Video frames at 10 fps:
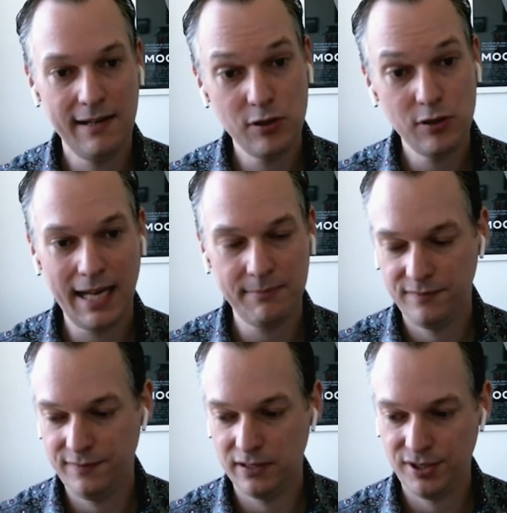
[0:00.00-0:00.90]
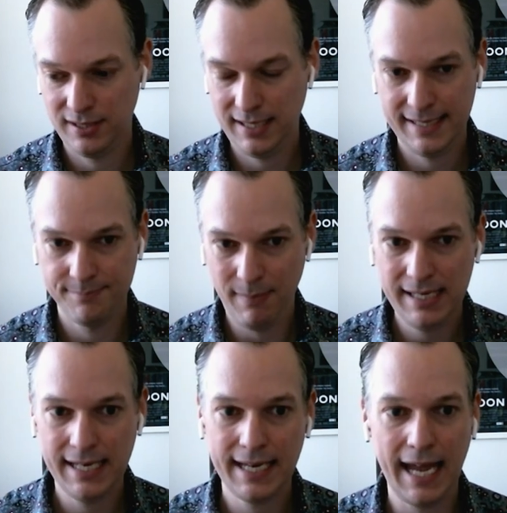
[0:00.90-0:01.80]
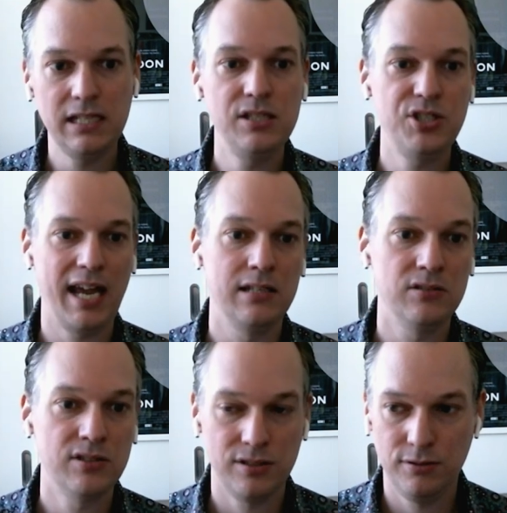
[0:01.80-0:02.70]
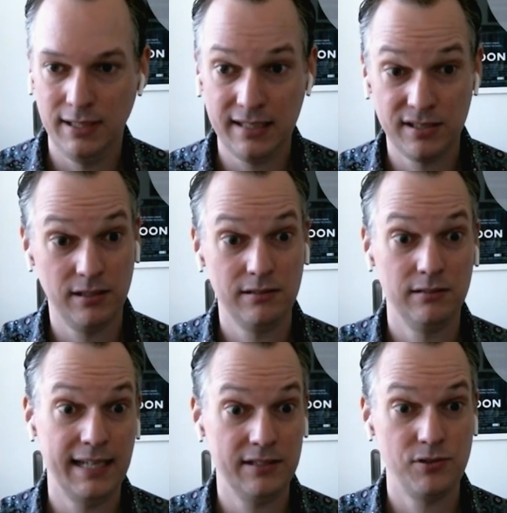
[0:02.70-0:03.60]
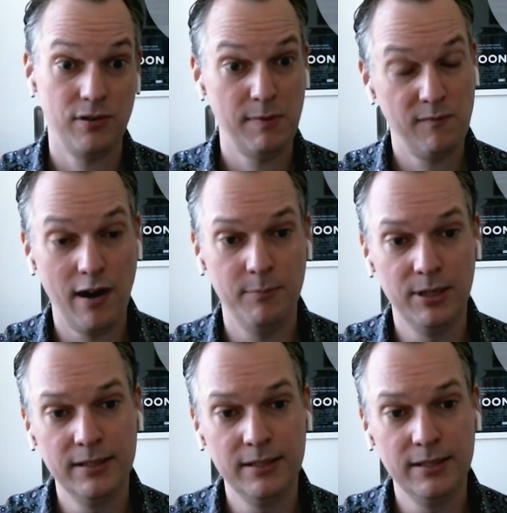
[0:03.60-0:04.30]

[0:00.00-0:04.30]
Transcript: Lambda function is making any change to an external downstream environment,